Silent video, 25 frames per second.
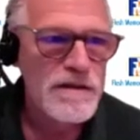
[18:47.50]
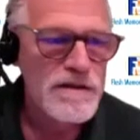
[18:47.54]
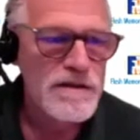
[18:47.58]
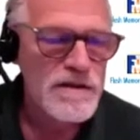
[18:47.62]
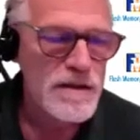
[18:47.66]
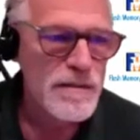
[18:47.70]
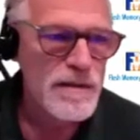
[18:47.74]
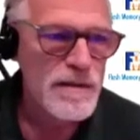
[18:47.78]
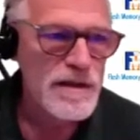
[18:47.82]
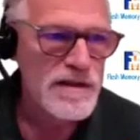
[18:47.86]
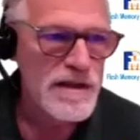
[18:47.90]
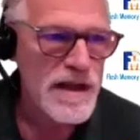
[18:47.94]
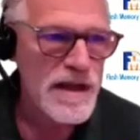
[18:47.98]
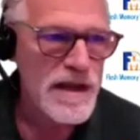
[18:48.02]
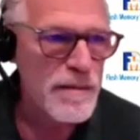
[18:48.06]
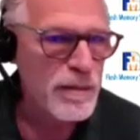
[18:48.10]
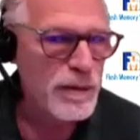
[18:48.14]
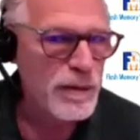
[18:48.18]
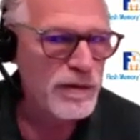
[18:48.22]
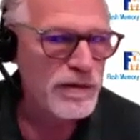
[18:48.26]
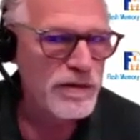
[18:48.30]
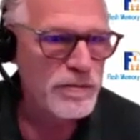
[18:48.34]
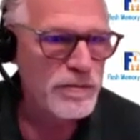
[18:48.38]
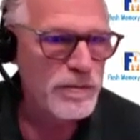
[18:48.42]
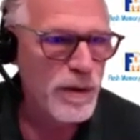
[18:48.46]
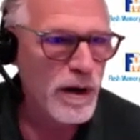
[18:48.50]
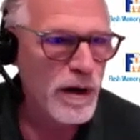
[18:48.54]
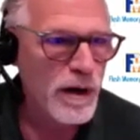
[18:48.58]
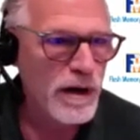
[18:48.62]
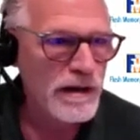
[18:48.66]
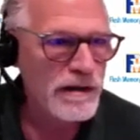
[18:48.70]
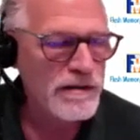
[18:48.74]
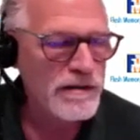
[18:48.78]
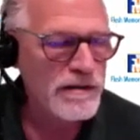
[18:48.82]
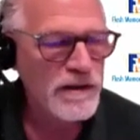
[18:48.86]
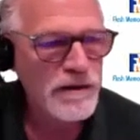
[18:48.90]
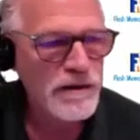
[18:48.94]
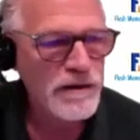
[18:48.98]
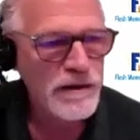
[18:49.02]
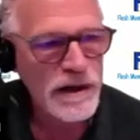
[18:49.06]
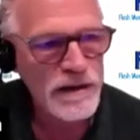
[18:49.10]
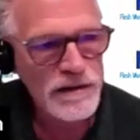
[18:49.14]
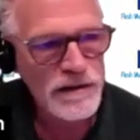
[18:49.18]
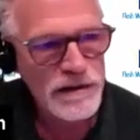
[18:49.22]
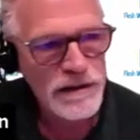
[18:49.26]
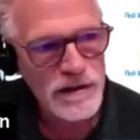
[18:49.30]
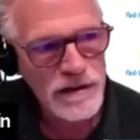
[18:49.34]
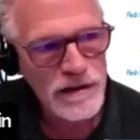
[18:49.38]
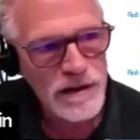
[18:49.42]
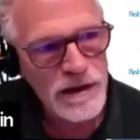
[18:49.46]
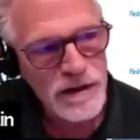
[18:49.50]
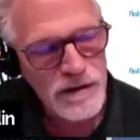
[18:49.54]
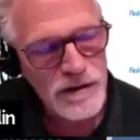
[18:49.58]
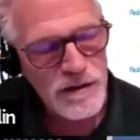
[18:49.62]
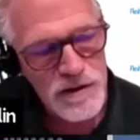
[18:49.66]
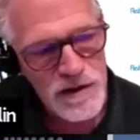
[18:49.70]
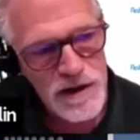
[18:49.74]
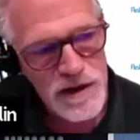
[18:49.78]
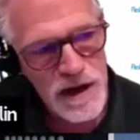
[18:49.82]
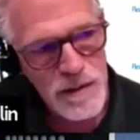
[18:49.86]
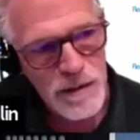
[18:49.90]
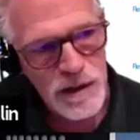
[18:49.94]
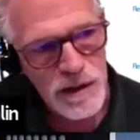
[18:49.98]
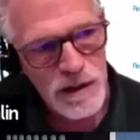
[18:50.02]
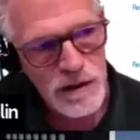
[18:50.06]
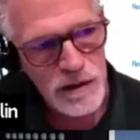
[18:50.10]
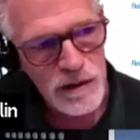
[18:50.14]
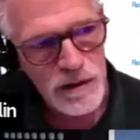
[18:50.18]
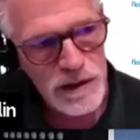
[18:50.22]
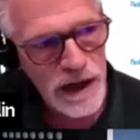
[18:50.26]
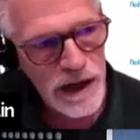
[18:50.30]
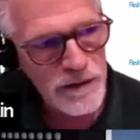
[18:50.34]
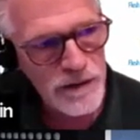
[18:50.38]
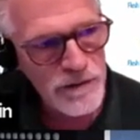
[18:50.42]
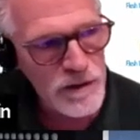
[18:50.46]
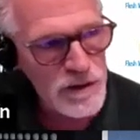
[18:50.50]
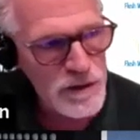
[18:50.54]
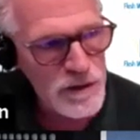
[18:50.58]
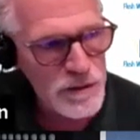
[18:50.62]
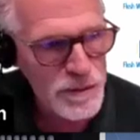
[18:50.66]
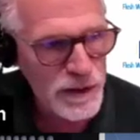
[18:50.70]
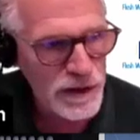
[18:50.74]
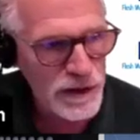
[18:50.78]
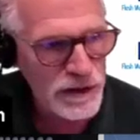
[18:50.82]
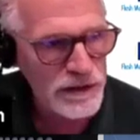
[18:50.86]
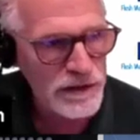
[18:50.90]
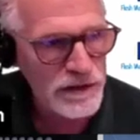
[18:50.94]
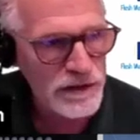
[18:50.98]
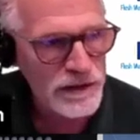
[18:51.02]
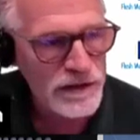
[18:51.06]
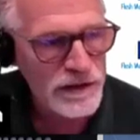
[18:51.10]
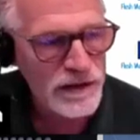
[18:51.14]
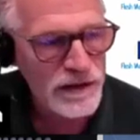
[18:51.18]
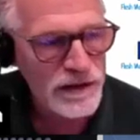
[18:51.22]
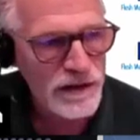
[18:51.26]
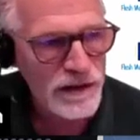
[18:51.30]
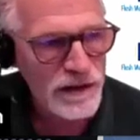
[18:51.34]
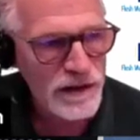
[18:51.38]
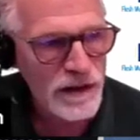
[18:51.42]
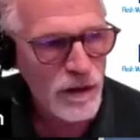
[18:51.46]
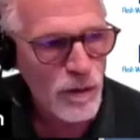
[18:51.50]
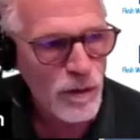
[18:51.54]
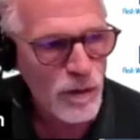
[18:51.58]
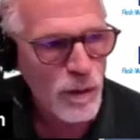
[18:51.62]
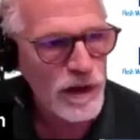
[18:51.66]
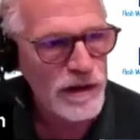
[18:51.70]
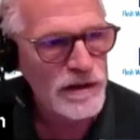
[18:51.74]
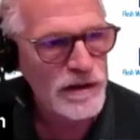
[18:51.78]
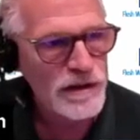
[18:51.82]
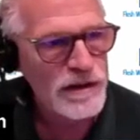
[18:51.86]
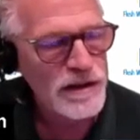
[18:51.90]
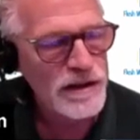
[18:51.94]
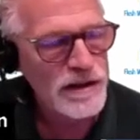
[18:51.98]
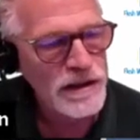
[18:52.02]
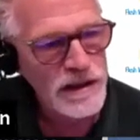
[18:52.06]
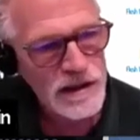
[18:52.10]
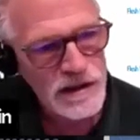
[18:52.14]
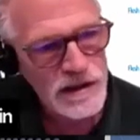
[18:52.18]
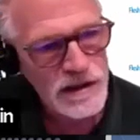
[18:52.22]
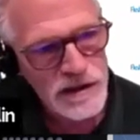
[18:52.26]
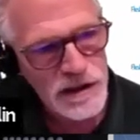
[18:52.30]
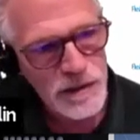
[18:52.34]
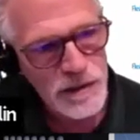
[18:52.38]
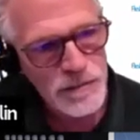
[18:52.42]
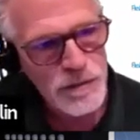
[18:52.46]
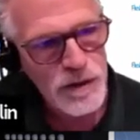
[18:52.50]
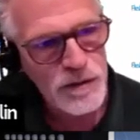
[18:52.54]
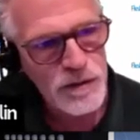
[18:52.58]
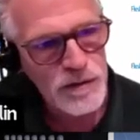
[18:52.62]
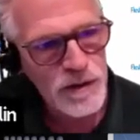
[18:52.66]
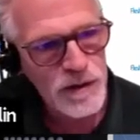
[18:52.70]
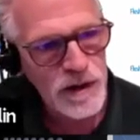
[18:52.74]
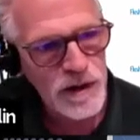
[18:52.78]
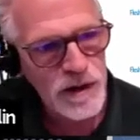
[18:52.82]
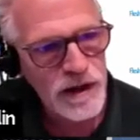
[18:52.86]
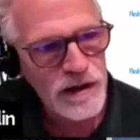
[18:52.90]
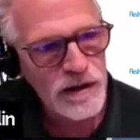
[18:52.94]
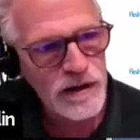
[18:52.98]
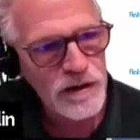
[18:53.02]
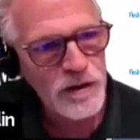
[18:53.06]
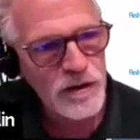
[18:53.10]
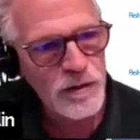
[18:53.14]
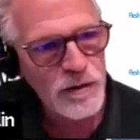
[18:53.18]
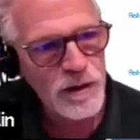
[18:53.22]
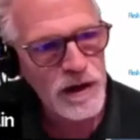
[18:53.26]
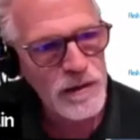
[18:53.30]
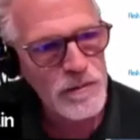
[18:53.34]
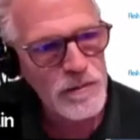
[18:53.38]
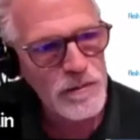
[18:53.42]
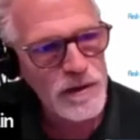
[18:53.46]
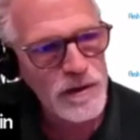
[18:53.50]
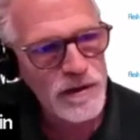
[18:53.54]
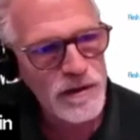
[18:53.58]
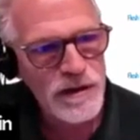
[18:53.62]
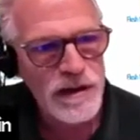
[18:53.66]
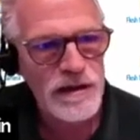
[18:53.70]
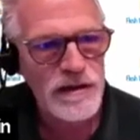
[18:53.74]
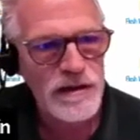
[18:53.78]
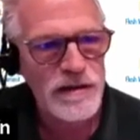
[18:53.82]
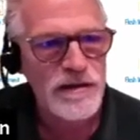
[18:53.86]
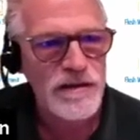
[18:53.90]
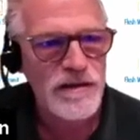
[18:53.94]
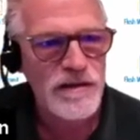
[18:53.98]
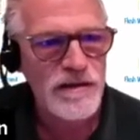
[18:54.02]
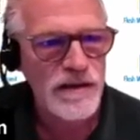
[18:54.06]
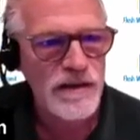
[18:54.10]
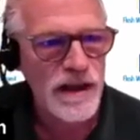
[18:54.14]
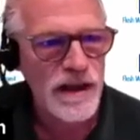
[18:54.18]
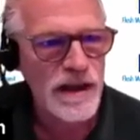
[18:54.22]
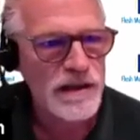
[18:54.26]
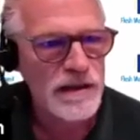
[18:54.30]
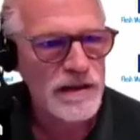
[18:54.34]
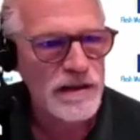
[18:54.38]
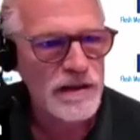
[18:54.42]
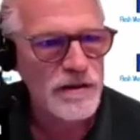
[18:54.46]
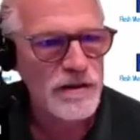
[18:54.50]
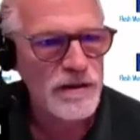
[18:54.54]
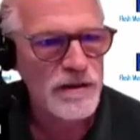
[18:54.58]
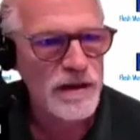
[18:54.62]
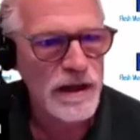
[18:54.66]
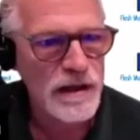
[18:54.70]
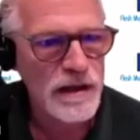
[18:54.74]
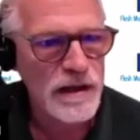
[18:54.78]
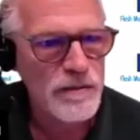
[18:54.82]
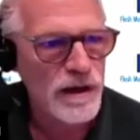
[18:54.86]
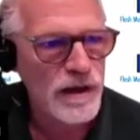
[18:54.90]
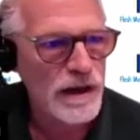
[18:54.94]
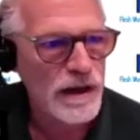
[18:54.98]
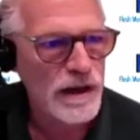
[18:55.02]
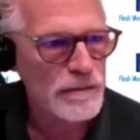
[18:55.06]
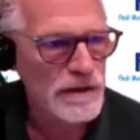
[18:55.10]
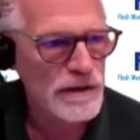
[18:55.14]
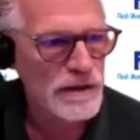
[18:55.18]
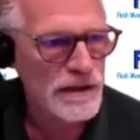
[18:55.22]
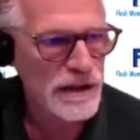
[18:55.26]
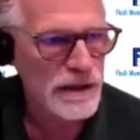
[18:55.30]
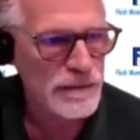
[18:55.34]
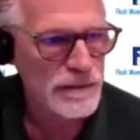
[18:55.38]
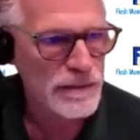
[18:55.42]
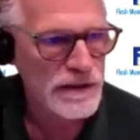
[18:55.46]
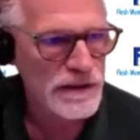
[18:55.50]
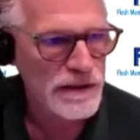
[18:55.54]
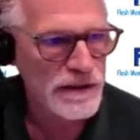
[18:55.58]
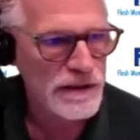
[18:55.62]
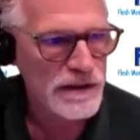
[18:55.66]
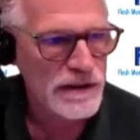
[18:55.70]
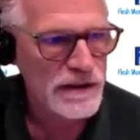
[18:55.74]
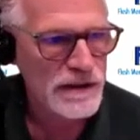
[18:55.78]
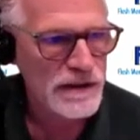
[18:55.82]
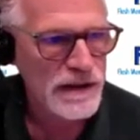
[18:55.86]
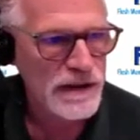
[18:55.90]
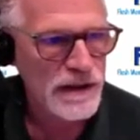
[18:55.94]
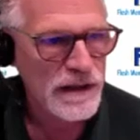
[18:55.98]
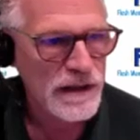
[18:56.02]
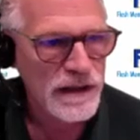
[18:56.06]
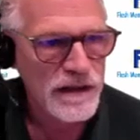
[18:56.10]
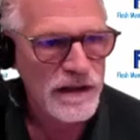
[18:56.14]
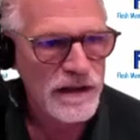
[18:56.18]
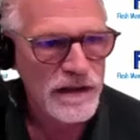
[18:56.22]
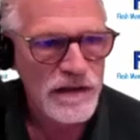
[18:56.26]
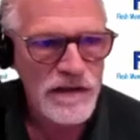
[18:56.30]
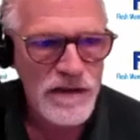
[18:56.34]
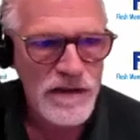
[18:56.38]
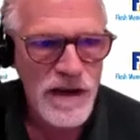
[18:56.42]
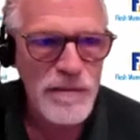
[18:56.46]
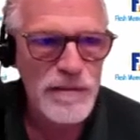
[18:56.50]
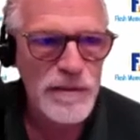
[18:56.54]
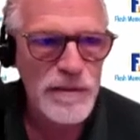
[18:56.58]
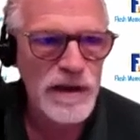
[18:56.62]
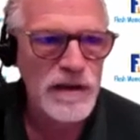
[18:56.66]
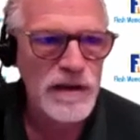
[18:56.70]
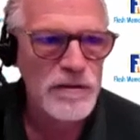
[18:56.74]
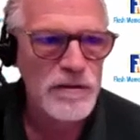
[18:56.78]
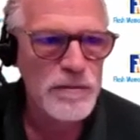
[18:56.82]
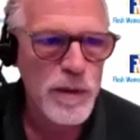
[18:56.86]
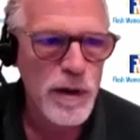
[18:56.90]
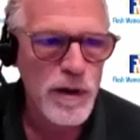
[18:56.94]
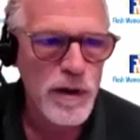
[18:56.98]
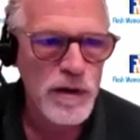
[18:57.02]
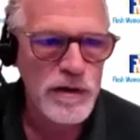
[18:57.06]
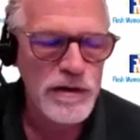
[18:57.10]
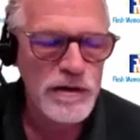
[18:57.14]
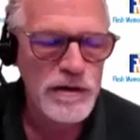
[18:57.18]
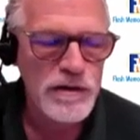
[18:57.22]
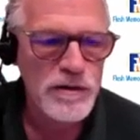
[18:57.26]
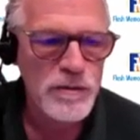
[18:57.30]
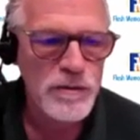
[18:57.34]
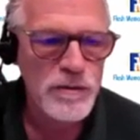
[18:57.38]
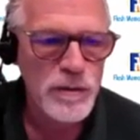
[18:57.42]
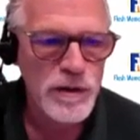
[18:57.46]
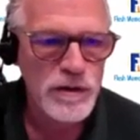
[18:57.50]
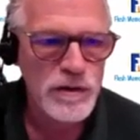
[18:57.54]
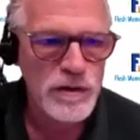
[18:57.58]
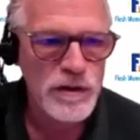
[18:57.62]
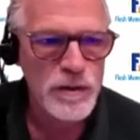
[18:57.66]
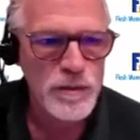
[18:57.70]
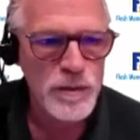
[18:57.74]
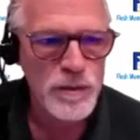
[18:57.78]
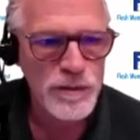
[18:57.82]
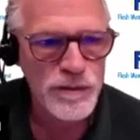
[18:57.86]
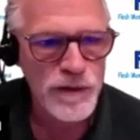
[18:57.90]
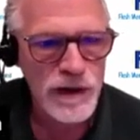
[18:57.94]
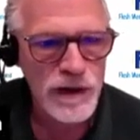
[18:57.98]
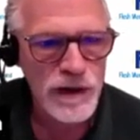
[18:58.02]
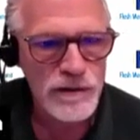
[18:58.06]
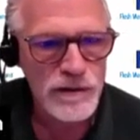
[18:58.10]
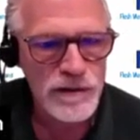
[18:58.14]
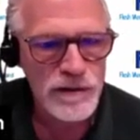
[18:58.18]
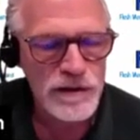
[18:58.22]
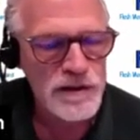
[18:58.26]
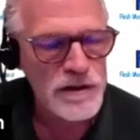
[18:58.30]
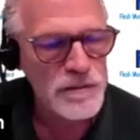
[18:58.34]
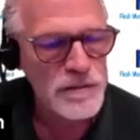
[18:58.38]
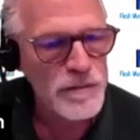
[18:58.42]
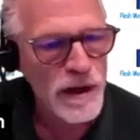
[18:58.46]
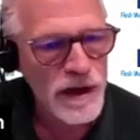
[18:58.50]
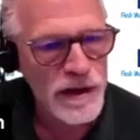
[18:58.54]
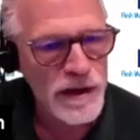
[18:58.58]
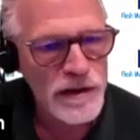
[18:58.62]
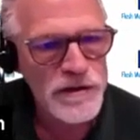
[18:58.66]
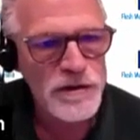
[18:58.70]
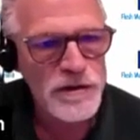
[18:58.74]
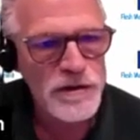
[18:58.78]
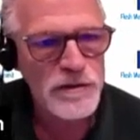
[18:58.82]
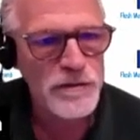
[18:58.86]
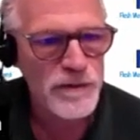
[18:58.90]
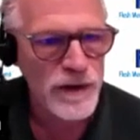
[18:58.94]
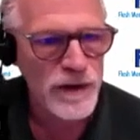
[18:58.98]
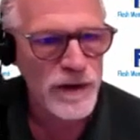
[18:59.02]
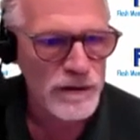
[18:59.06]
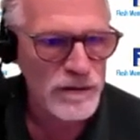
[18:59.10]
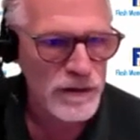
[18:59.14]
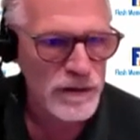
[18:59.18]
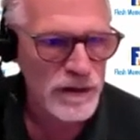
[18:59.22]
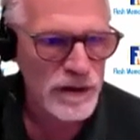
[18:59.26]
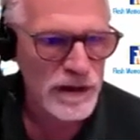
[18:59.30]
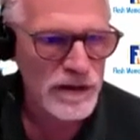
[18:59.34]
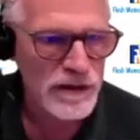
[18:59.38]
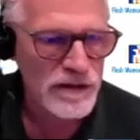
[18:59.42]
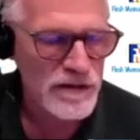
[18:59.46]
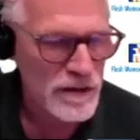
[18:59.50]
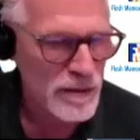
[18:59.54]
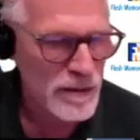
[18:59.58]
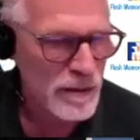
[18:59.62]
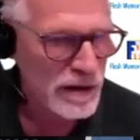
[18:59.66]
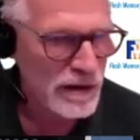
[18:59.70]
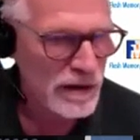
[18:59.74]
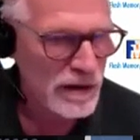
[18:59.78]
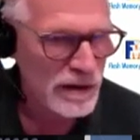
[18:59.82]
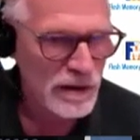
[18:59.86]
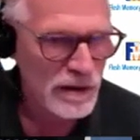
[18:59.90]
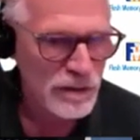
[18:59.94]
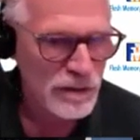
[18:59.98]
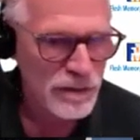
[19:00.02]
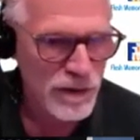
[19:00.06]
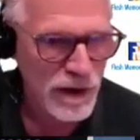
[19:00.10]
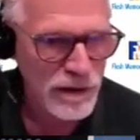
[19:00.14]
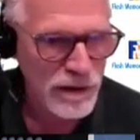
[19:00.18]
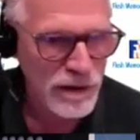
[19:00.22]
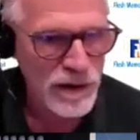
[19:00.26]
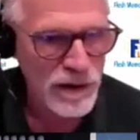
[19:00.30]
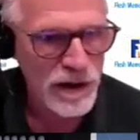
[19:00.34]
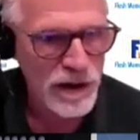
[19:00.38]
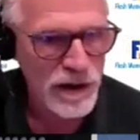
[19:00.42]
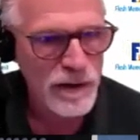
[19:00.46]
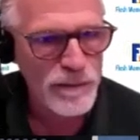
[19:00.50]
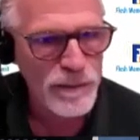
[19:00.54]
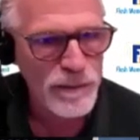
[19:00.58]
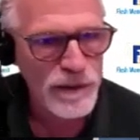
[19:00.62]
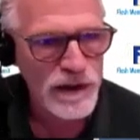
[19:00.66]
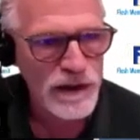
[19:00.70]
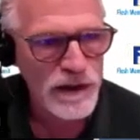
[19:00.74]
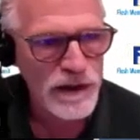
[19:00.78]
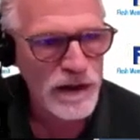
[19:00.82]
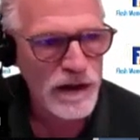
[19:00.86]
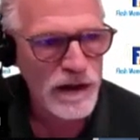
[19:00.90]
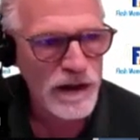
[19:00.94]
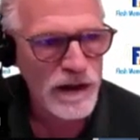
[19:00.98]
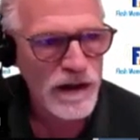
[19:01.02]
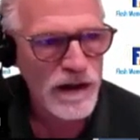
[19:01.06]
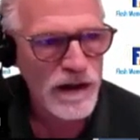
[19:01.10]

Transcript: Some examples of products that are out there: there's a company called Everspin, which has shipped over 120 million standalone MRAM chips. This company has partnered with Global Foundries, a major semiconductor foundry company,